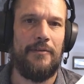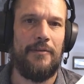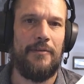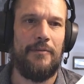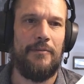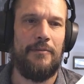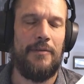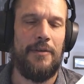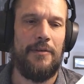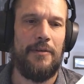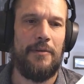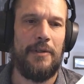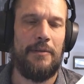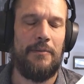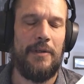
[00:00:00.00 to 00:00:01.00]

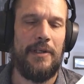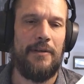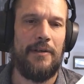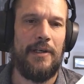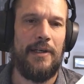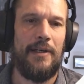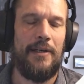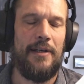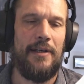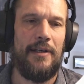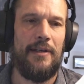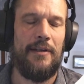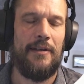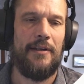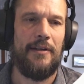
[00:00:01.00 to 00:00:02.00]
wondering whether I
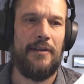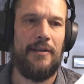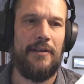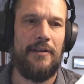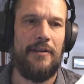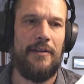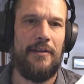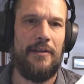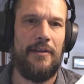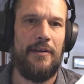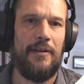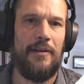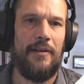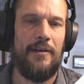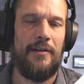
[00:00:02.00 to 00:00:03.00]
need
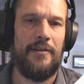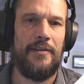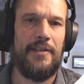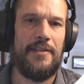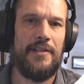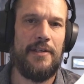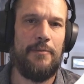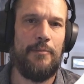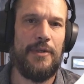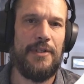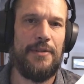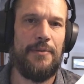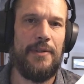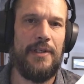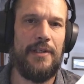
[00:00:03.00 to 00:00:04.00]
this in
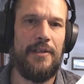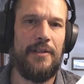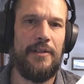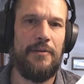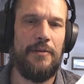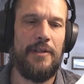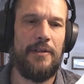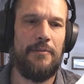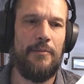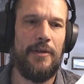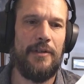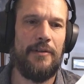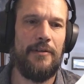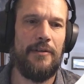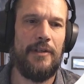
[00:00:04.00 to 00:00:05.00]
between unit
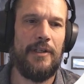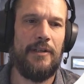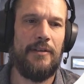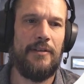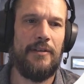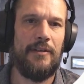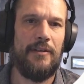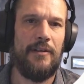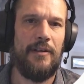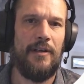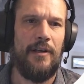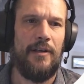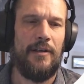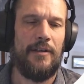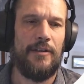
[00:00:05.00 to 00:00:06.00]
model and
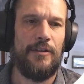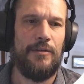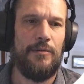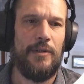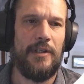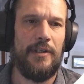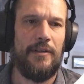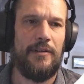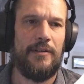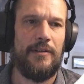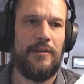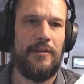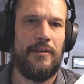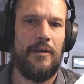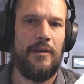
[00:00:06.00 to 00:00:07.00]
unit.
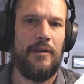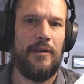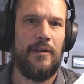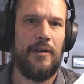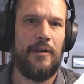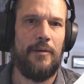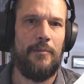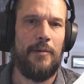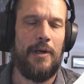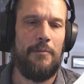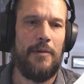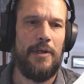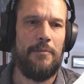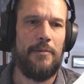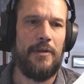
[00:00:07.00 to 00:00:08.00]
I
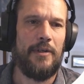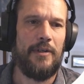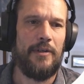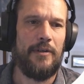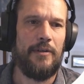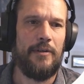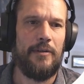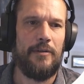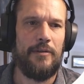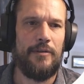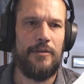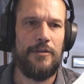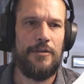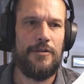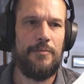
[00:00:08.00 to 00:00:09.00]
might be
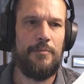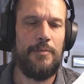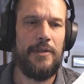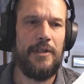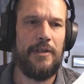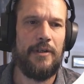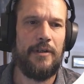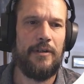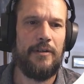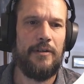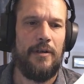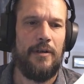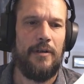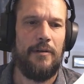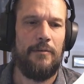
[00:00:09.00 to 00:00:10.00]
just being
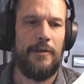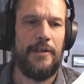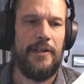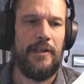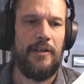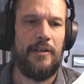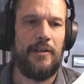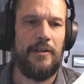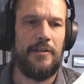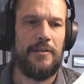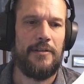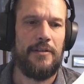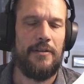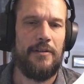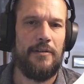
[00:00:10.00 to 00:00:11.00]

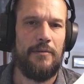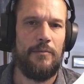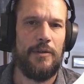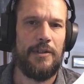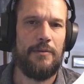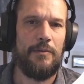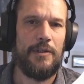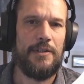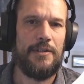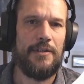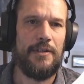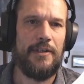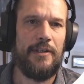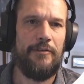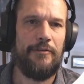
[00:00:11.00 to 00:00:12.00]
ridiculous. What's the
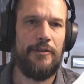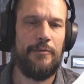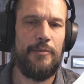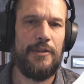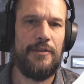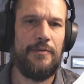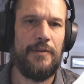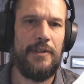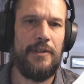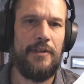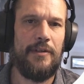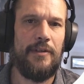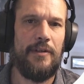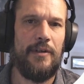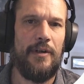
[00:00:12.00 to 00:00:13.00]
difference
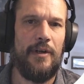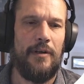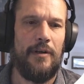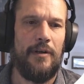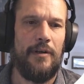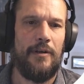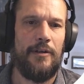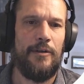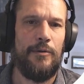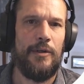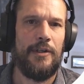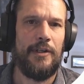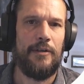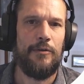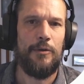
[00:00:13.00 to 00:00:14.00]
between
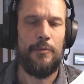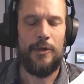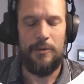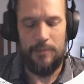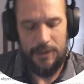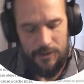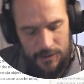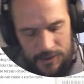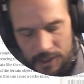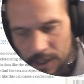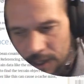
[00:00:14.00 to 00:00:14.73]
unit and unit model? Because